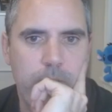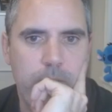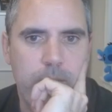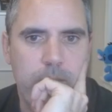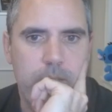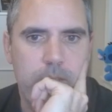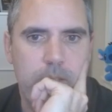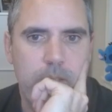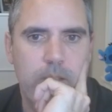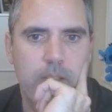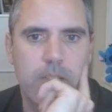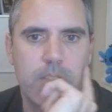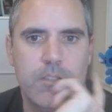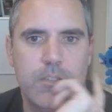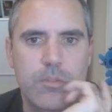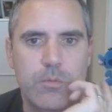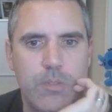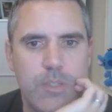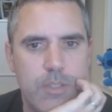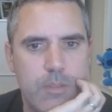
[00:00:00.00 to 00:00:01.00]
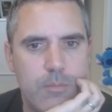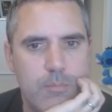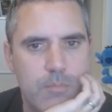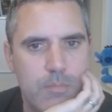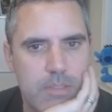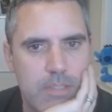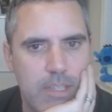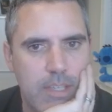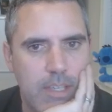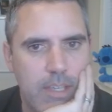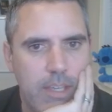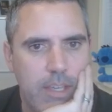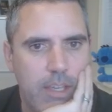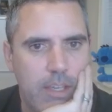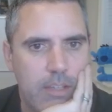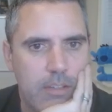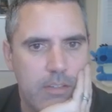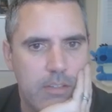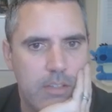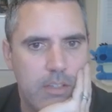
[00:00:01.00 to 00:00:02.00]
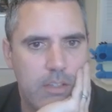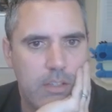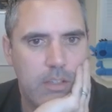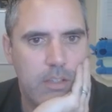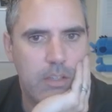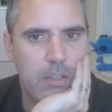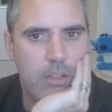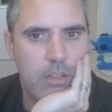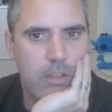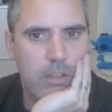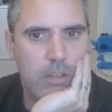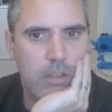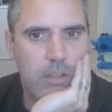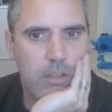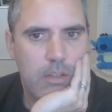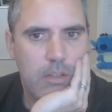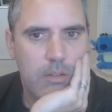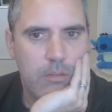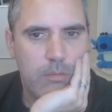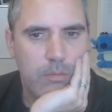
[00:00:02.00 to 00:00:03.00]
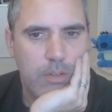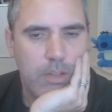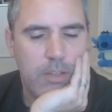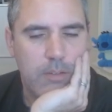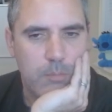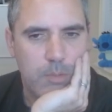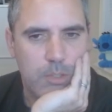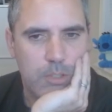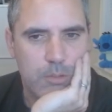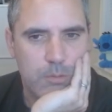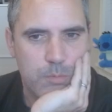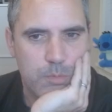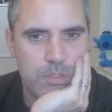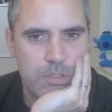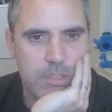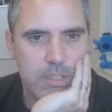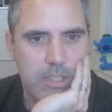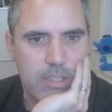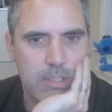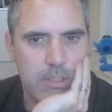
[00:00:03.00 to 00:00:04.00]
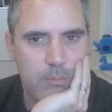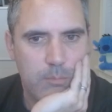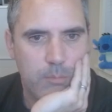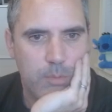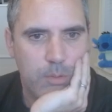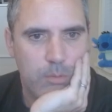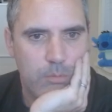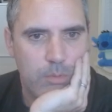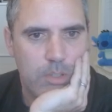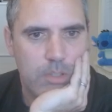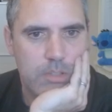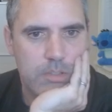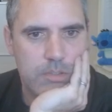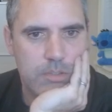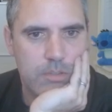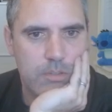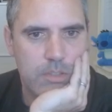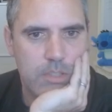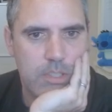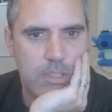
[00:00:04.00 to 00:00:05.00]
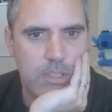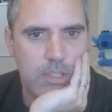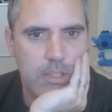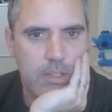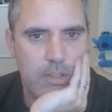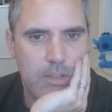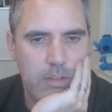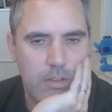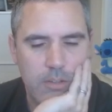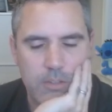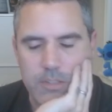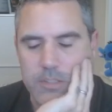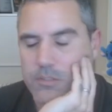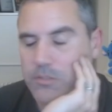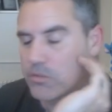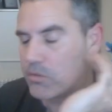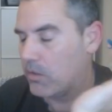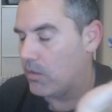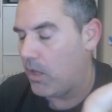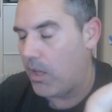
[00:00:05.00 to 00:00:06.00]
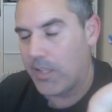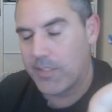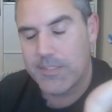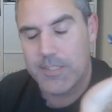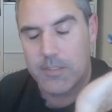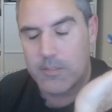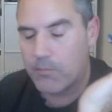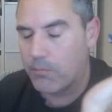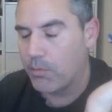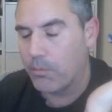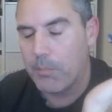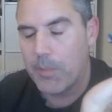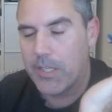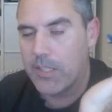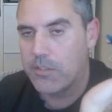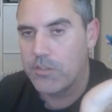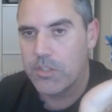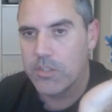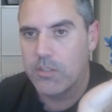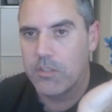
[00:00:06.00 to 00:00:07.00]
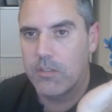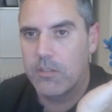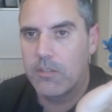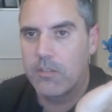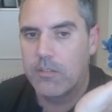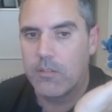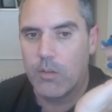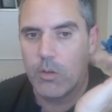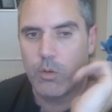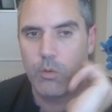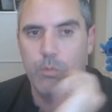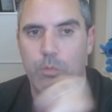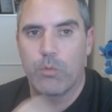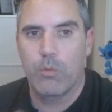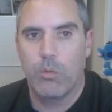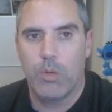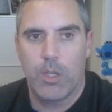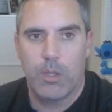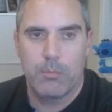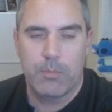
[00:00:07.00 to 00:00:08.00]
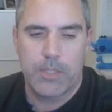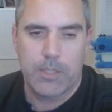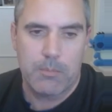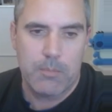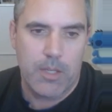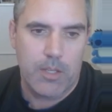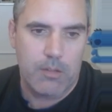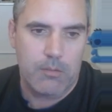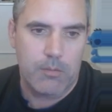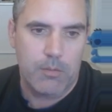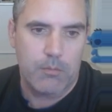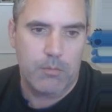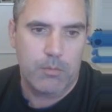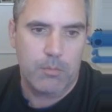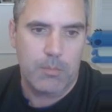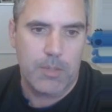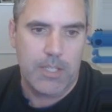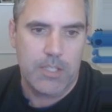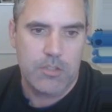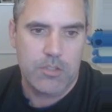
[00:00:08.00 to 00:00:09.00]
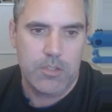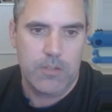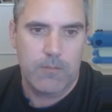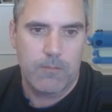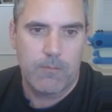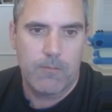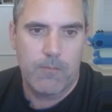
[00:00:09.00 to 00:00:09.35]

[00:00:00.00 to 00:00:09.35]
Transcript: The dog swims at 5 meters per second, but runs 13. Okay, there's lots of information, overwhelming amount of information.